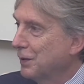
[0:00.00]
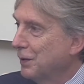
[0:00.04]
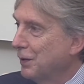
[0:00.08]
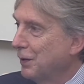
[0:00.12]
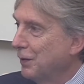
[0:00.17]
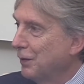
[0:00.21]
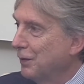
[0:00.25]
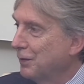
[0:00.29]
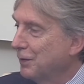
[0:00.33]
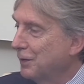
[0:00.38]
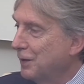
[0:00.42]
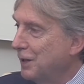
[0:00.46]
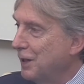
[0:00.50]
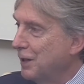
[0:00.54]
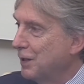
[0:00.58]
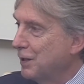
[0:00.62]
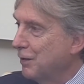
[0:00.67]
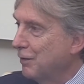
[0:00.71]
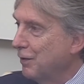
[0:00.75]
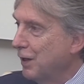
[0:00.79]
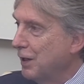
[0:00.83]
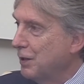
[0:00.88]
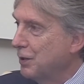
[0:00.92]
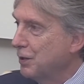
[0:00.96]
of the
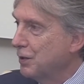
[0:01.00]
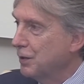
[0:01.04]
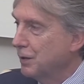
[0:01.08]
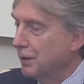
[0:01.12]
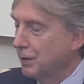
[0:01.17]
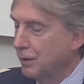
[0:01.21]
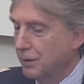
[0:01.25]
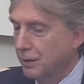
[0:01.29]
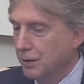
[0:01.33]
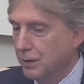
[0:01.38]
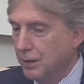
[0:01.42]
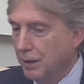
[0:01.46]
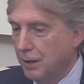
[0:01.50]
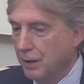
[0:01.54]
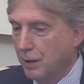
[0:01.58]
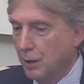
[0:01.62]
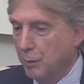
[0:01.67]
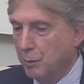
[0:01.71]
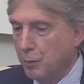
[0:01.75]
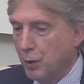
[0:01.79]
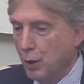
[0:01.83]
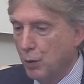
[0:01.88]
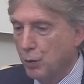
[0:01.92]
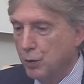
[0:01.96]
interventions and
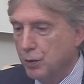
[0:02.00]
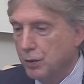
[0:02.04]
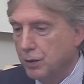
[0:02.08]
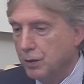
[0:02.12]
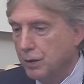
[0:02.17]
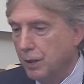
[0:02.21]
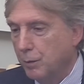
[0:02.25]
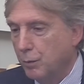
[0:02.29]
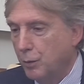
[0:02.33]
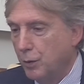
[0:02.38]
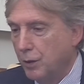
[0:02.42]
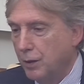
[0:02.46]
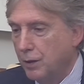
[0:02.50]
the approaches that we